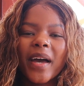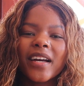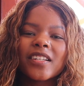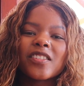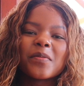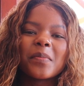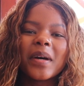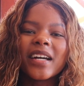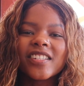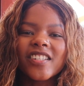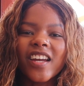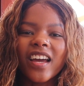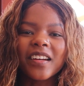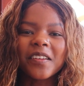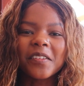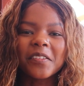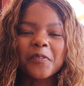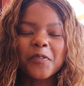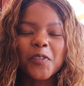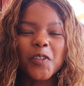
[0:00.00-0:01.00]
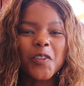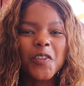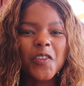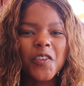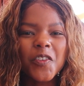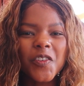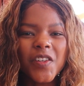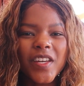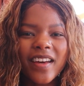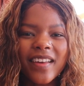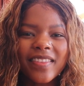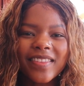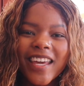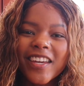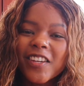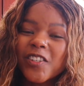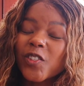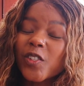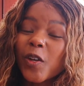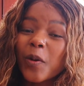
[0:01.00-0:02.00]
back to my channel. If you're new here, thank
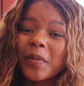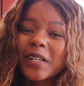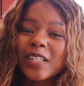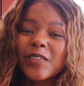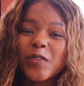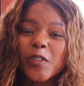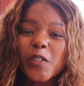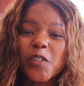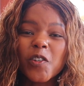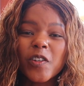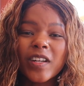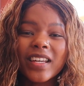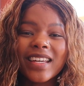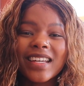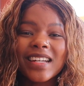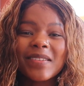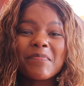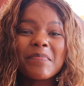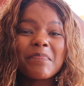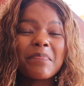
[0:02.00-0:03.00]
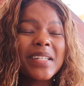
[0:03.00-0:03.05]
you so much for tuning in.